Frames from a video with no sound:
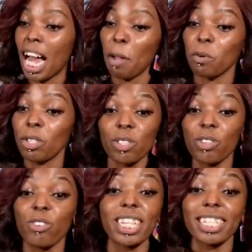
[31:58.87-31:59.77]
i'm going to
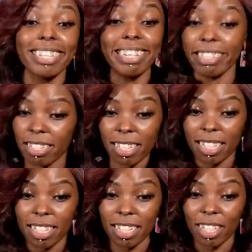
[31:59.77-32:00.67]
create
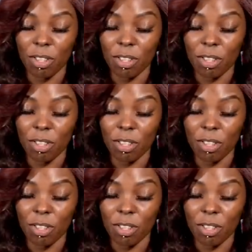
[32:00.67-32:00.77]
this mm.